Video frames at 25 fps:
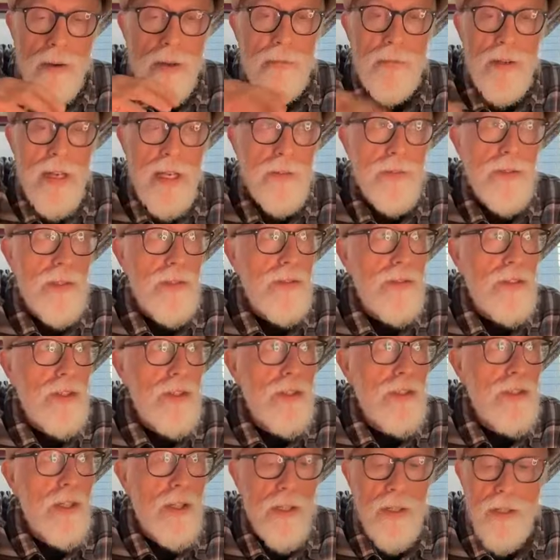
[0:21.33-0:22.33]
I've had this
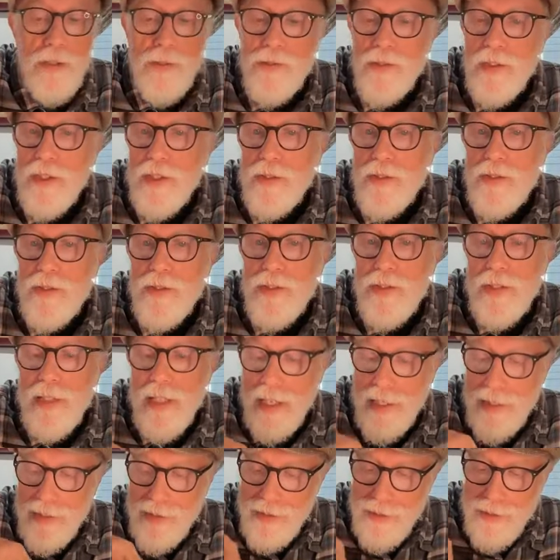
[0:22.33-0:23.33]
guitar since
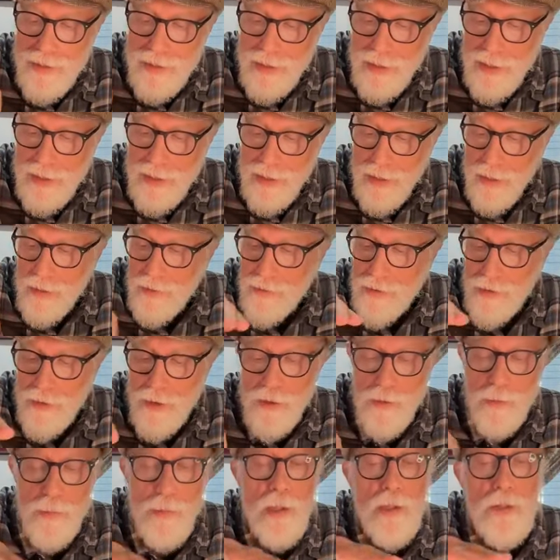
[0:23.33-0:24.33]

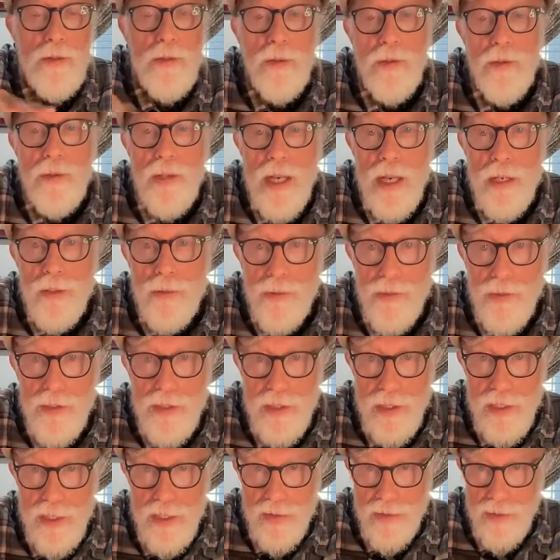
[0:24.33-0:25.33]

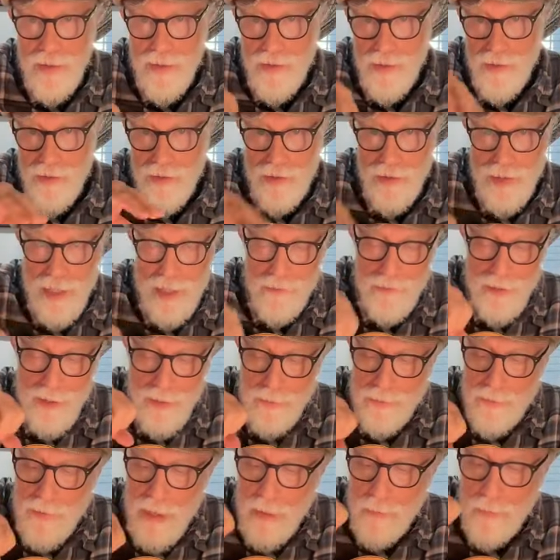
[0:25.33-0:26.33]

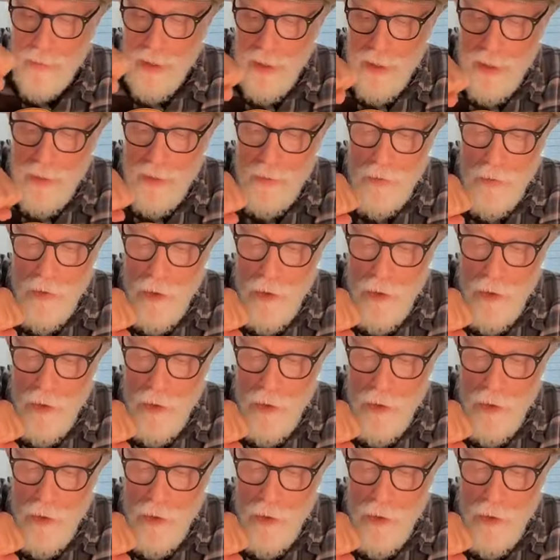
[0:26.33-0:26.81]
2007. I bought it